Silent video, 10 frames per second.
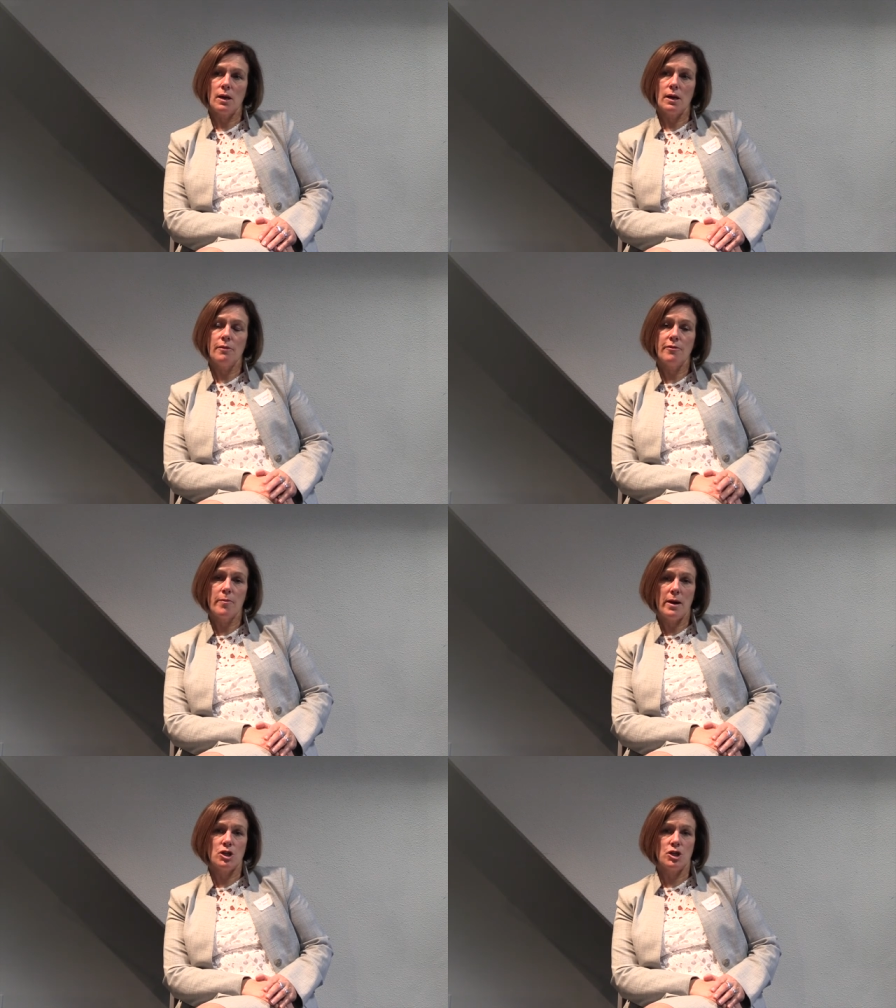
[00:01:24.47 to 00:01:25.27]

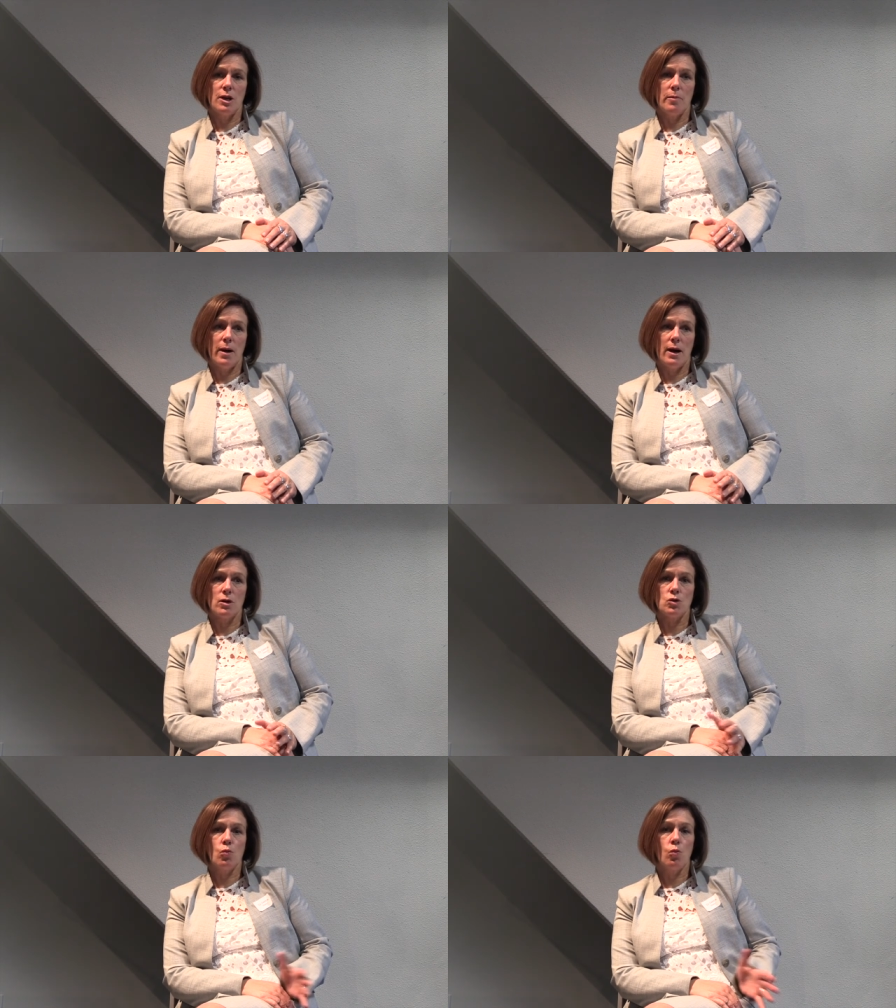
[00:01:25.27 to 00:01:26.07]
information
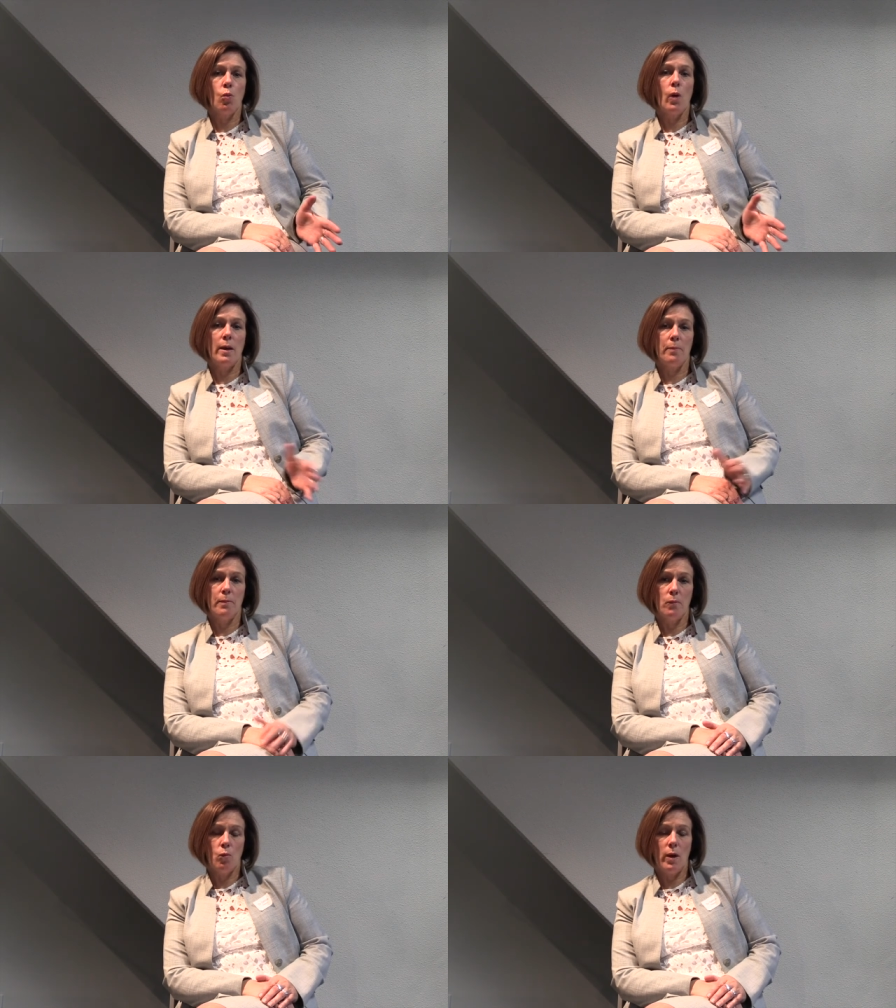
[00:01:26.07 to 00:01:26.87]
about where,
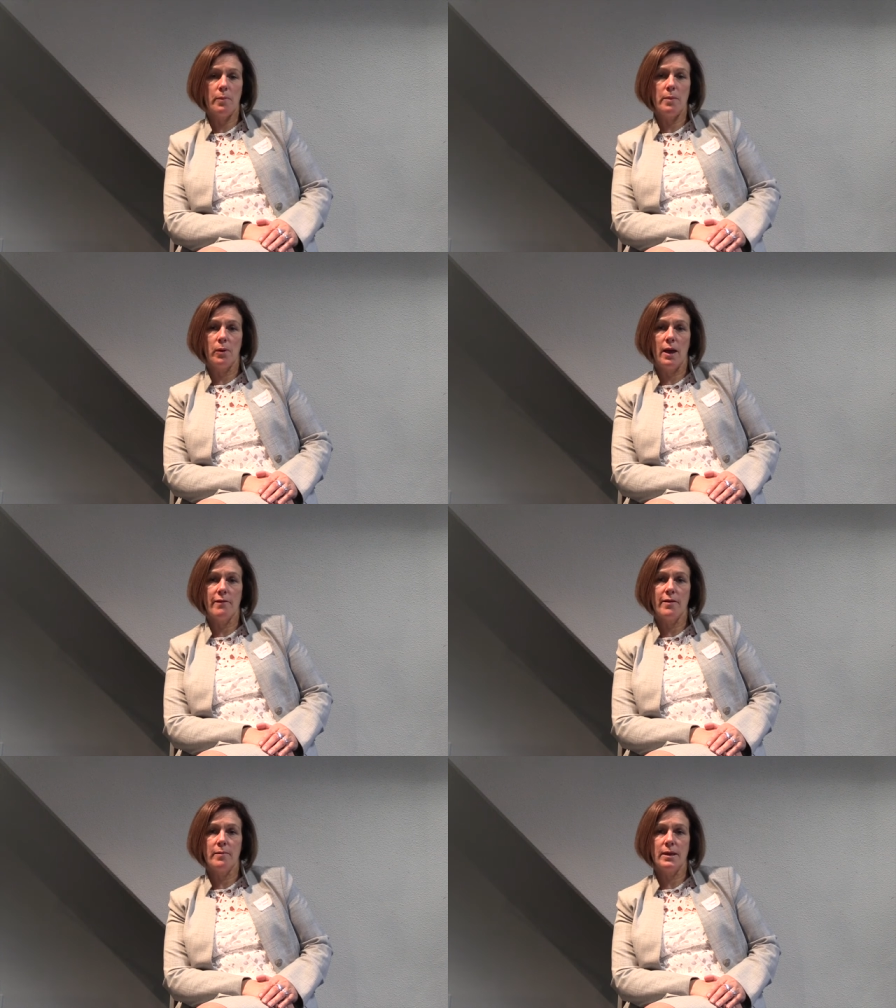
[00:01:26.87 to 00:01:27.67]
where people
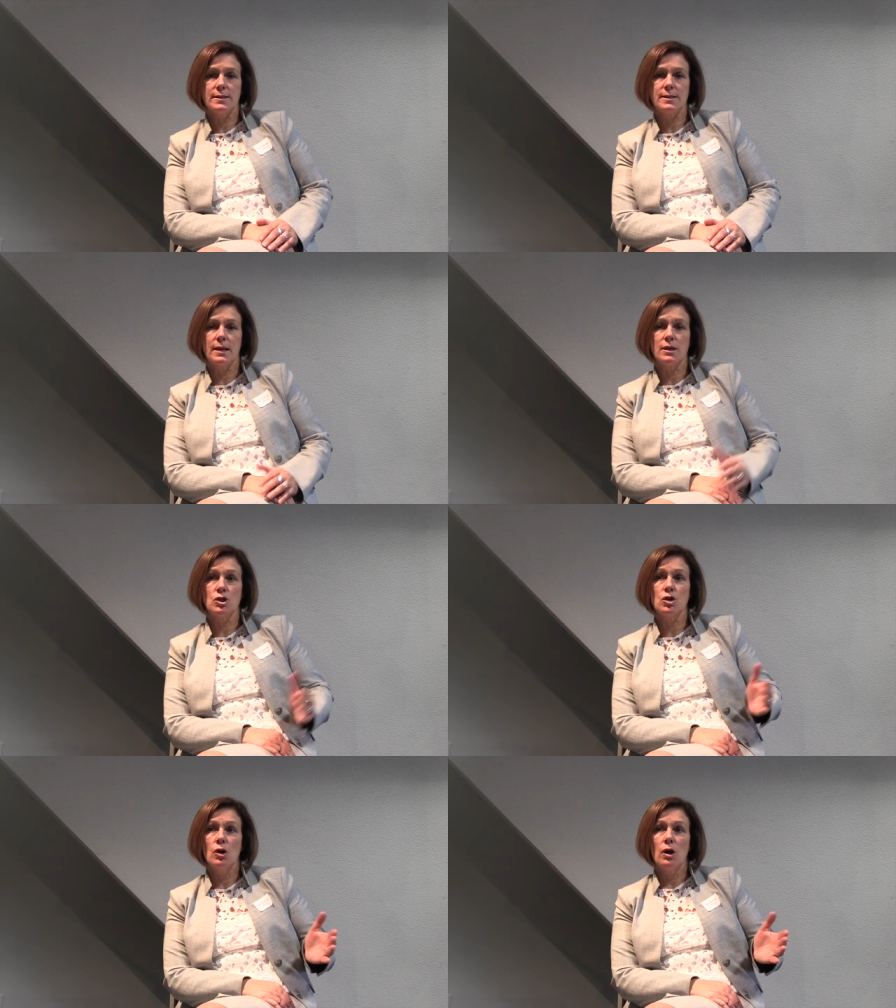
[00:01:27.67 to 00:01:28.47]
have MS
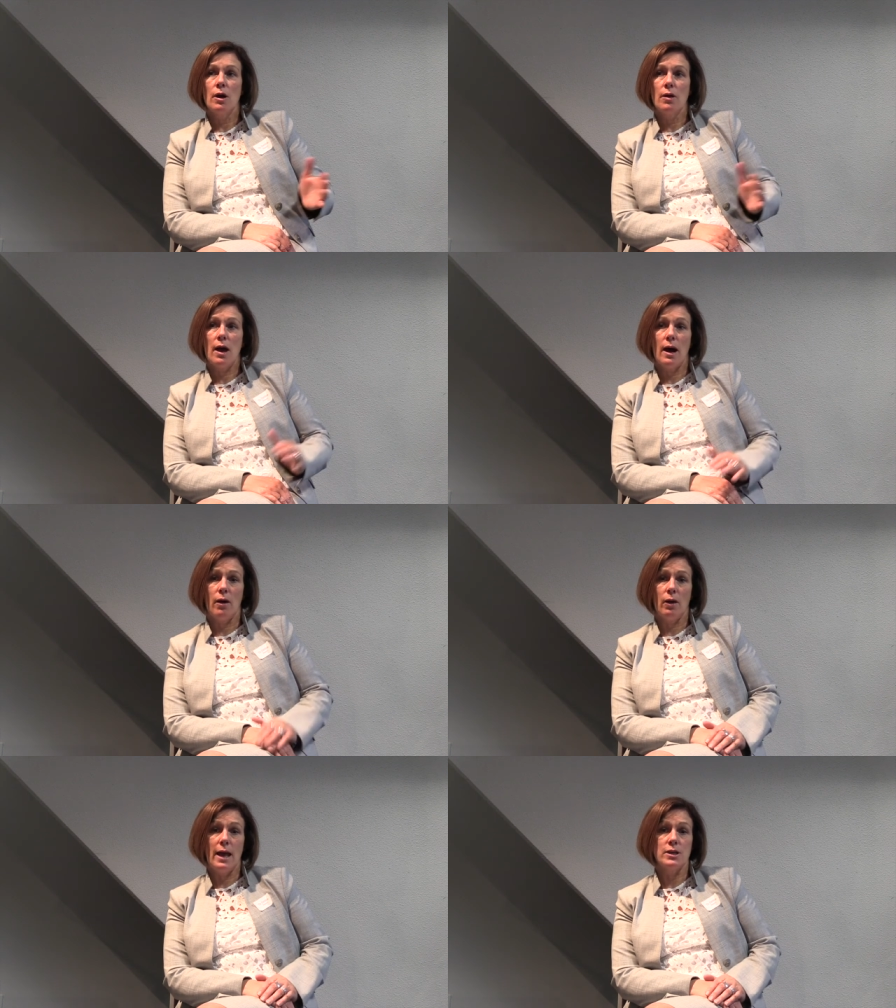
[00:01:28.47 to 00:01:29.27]
and
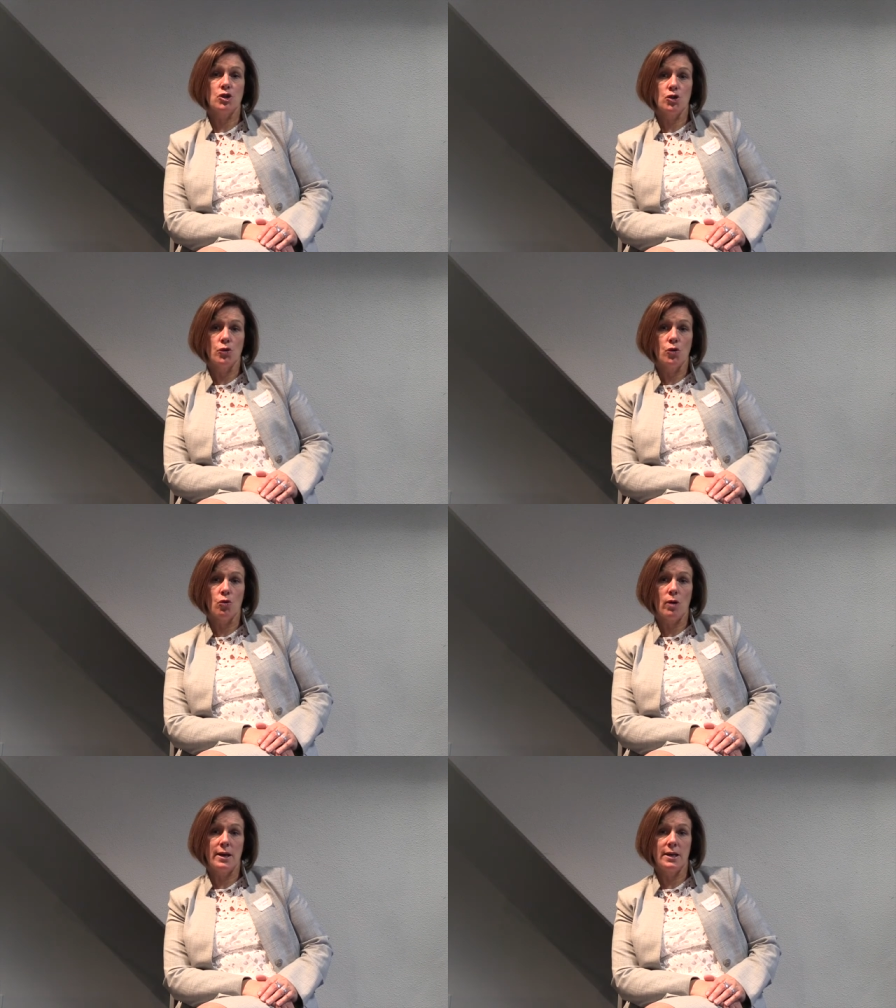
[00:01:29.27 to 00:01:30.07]
our latitudinal
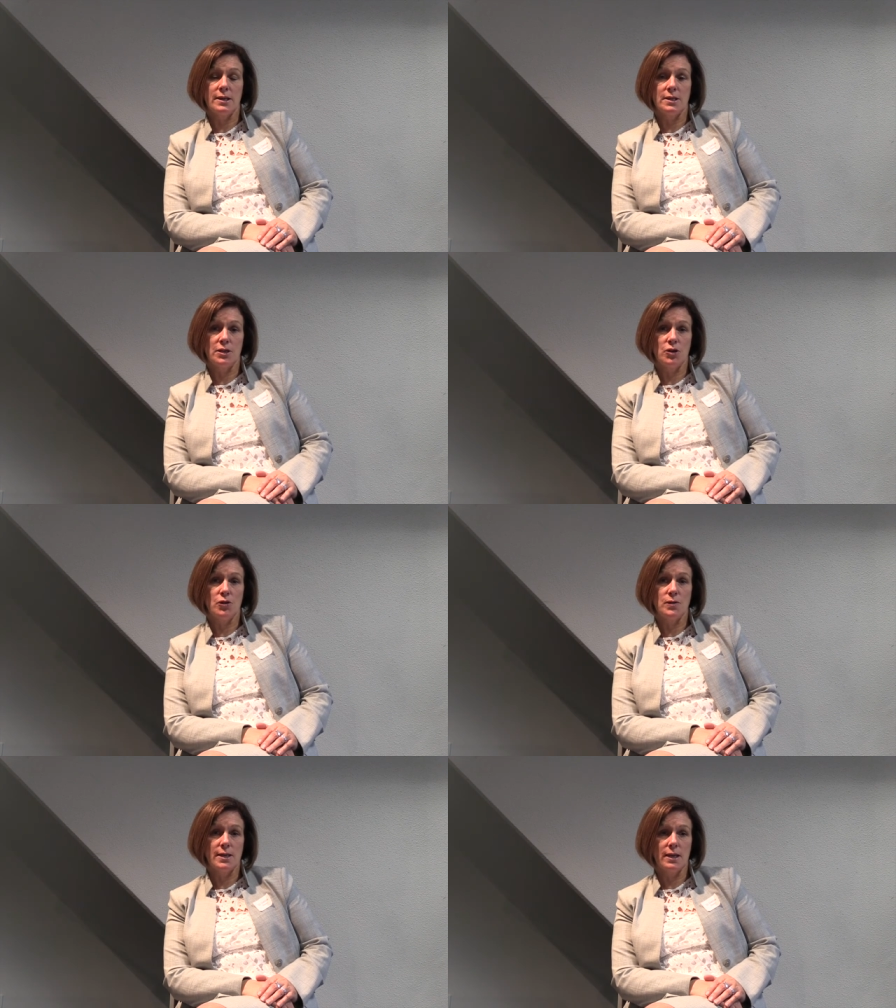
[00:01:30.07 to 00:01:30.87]
gradient in
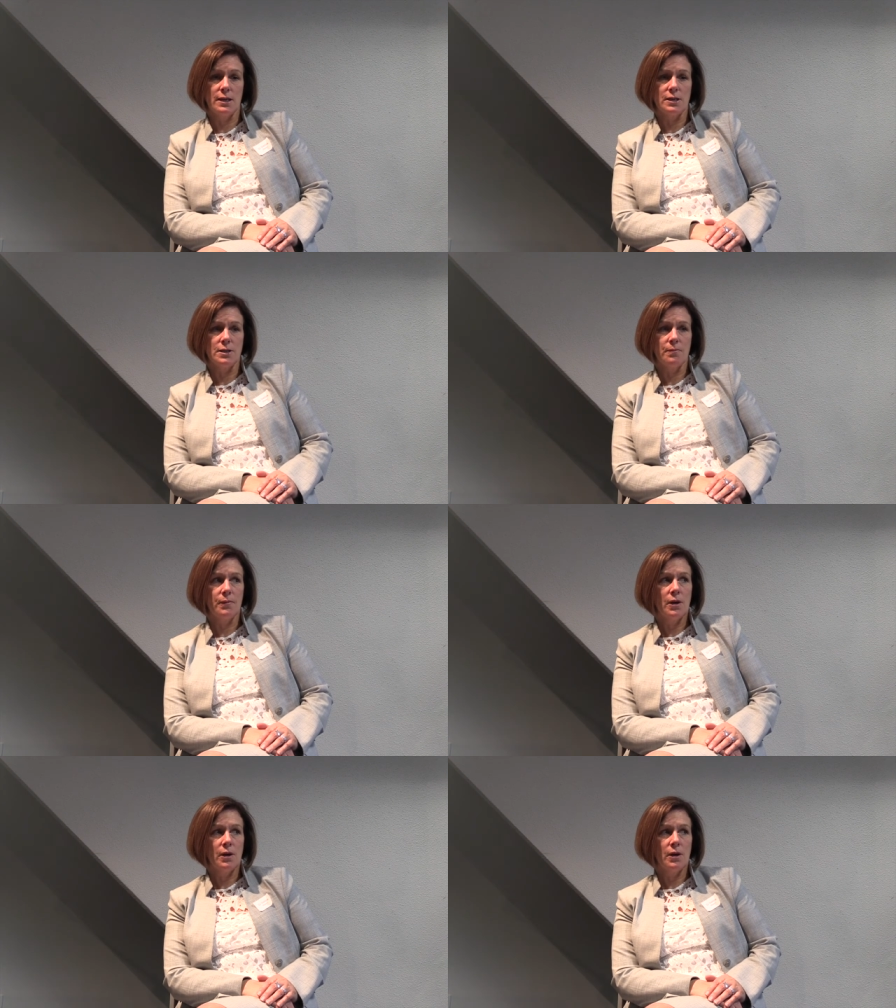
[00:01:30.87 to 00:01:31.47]
New Zealand.